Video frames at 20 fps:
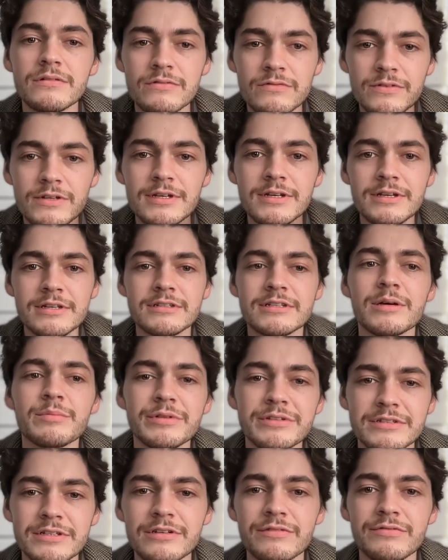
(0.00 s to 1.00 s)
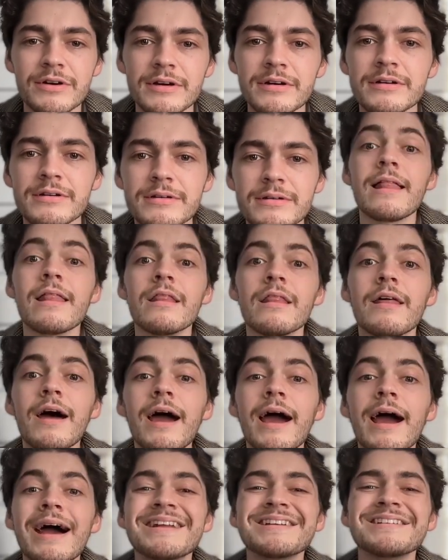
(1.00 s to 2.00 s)
Vita Contemplativa.
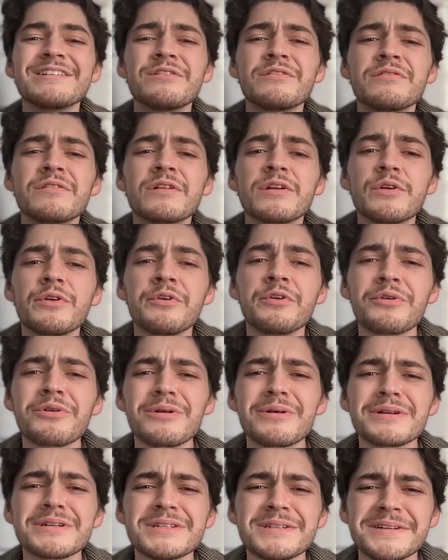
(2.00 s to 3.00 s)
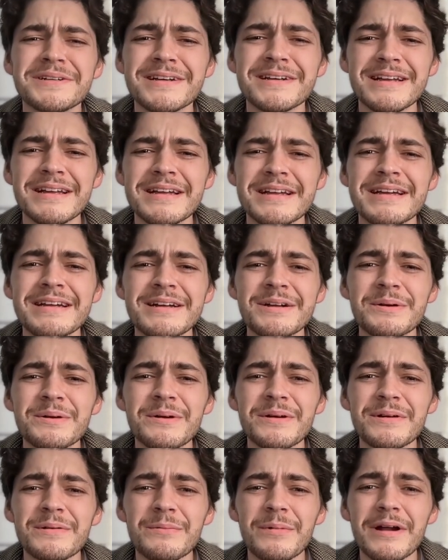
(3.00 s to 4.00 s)
That is nourishing,
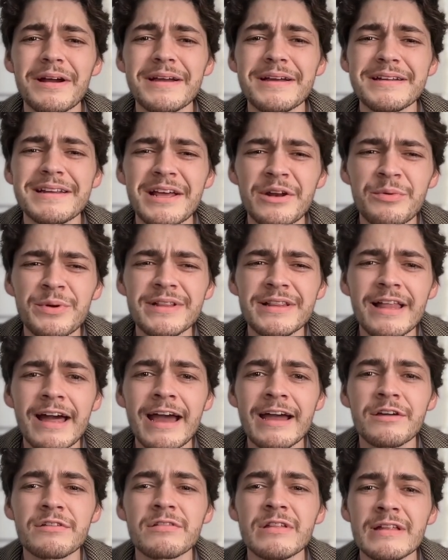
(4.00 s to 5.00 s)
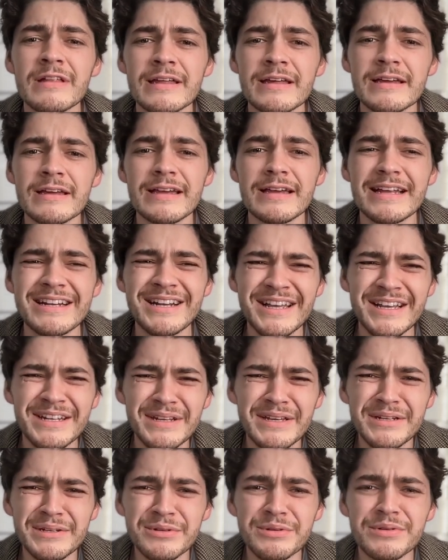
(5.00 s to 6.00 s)
right? And relaxing and,
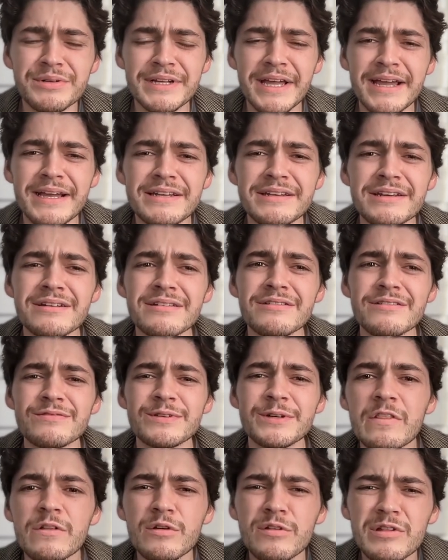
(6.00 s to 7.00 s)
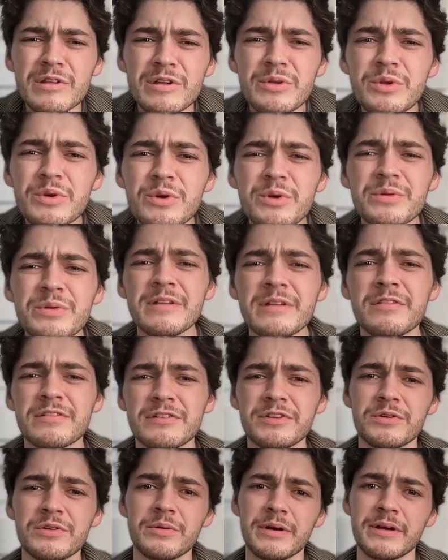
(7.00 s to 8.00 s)
and, and creative. There's a newness
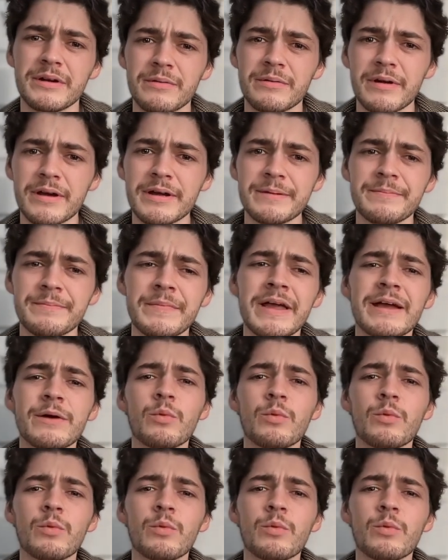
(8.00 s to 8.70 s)
to it, right?